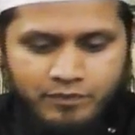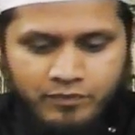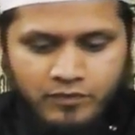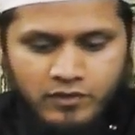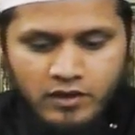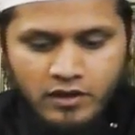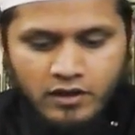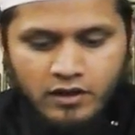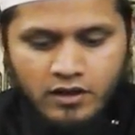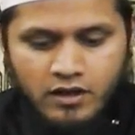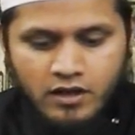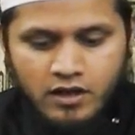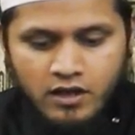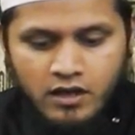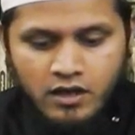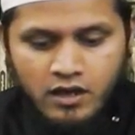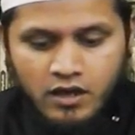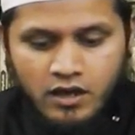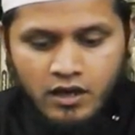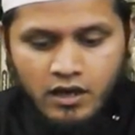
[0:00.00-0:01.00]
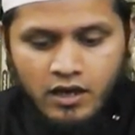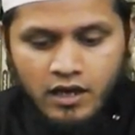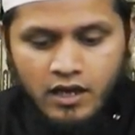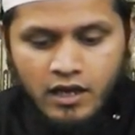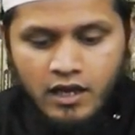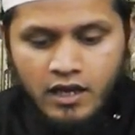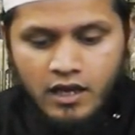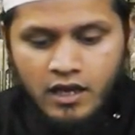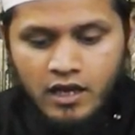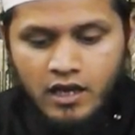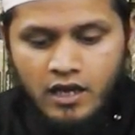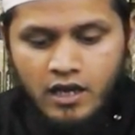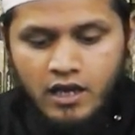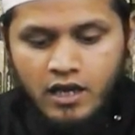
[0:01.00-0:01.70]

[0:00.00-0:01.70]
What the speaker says: (no one is talking)